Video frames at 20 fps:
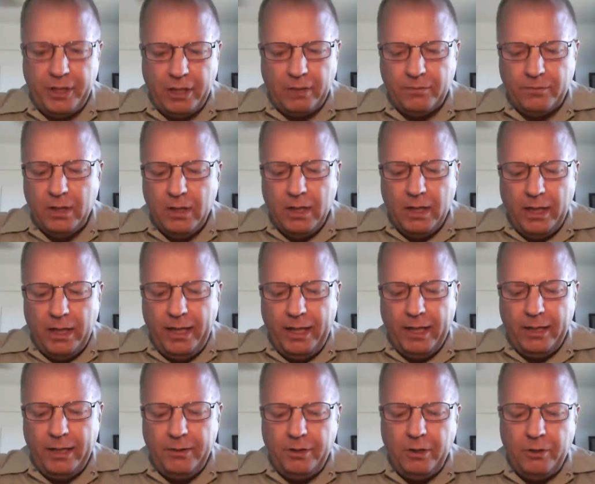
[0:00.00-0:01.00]
HF,
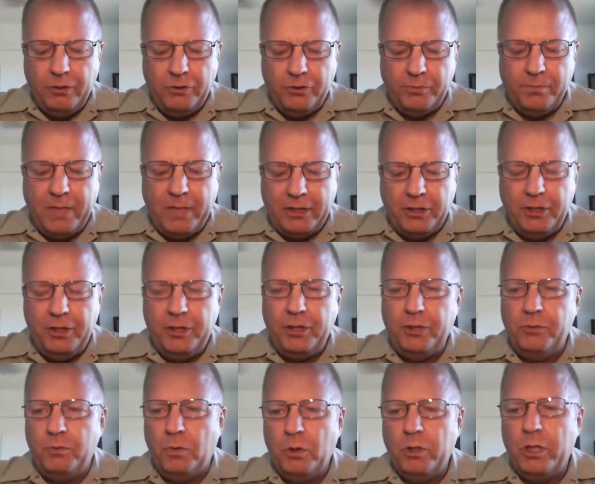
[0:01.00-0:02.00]
and those
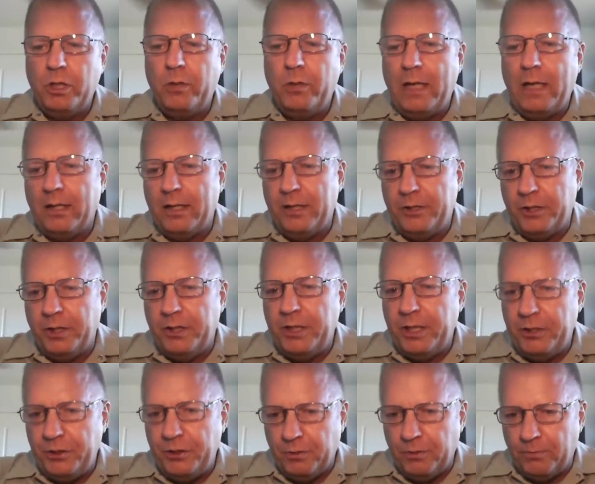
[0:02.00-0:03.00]
messages will go out as a
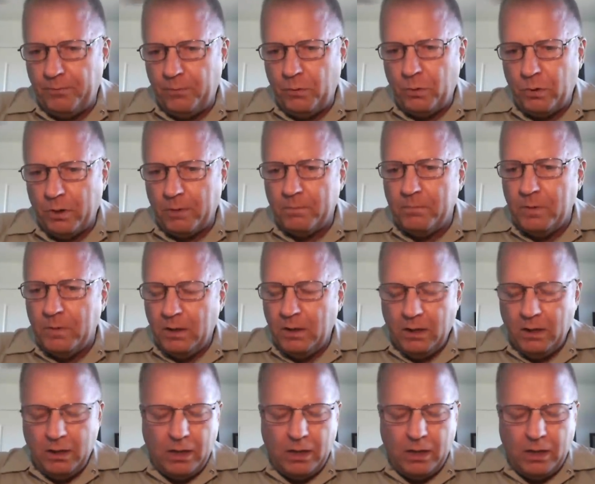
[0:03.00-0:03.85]
digital form.